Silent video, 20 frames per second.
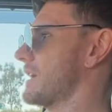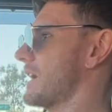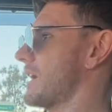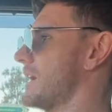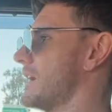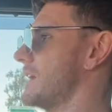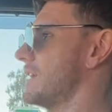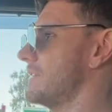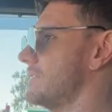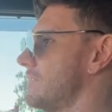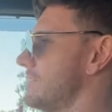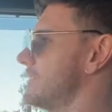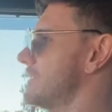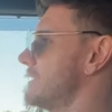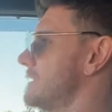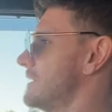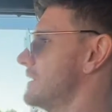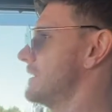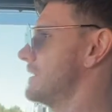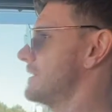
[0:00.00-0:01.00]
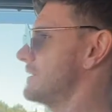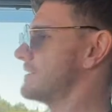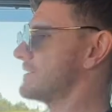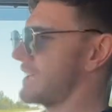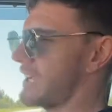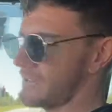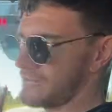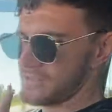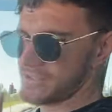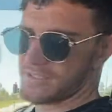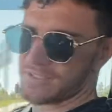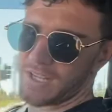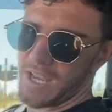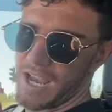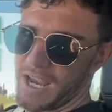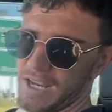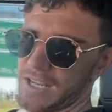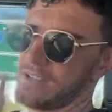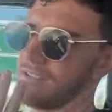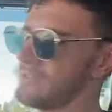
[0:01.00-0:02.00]
and safe to
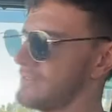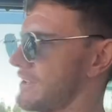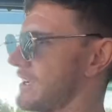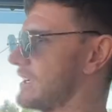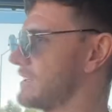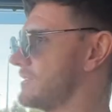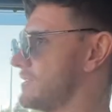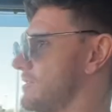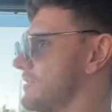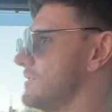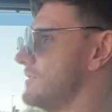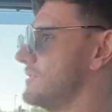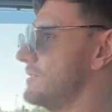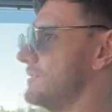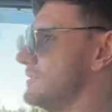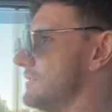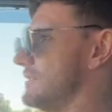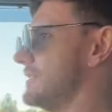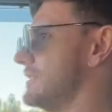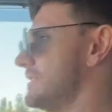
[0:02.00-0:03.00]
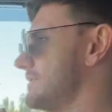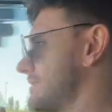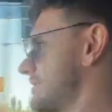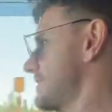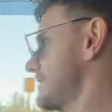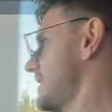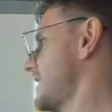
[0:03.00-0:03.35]
say thank you. It's